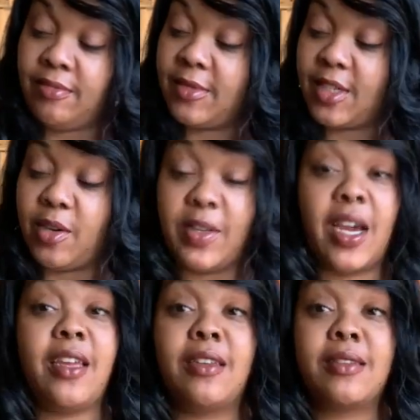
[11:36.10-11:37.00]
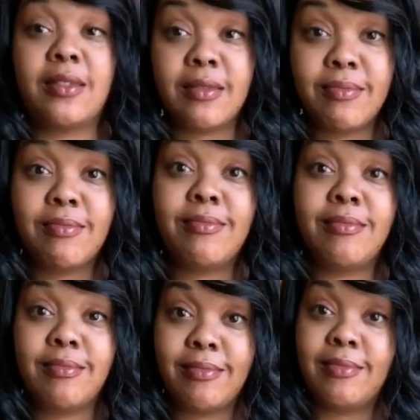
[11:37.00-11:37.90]
go yikes.
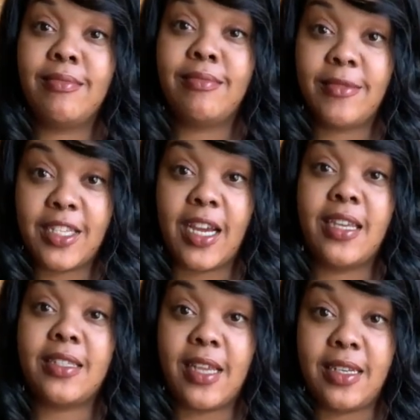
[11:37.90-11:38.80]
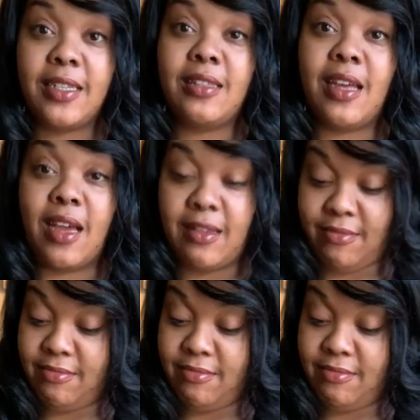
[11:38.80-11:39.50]
Yikes, I did that.